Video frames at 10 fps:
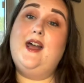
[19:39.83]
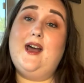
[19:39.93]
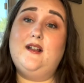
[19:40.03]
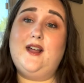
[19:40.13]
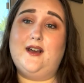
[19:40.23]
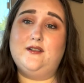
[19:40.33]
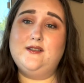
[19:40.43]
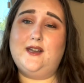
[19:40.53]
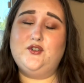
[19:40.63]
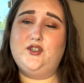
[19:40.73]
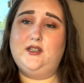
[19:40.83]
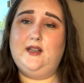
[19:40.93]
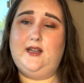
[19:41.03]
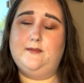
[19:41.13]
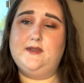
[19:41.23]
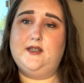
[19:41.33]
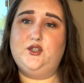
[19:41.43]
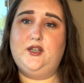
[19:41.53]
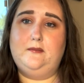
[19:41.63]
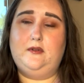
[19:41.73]
Al Attles actually claims that
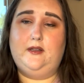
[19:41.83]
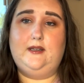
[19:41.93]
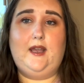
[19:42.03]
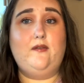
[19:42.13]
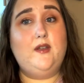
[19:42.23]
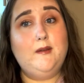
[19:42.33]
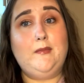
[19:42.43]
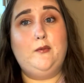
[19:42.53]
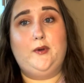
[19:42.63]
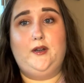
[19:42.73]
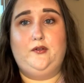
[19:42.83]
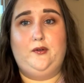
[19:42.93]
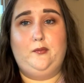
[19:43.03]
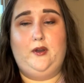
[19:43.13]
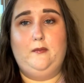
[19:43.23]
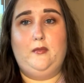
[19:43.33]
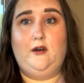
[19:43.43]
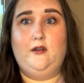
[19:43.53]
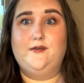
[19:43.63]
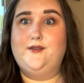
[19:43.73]
Chamberlain gave him the 100-point
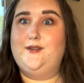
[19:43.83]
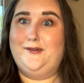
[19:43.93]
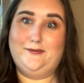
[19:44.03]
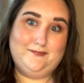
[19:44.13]
ball, so...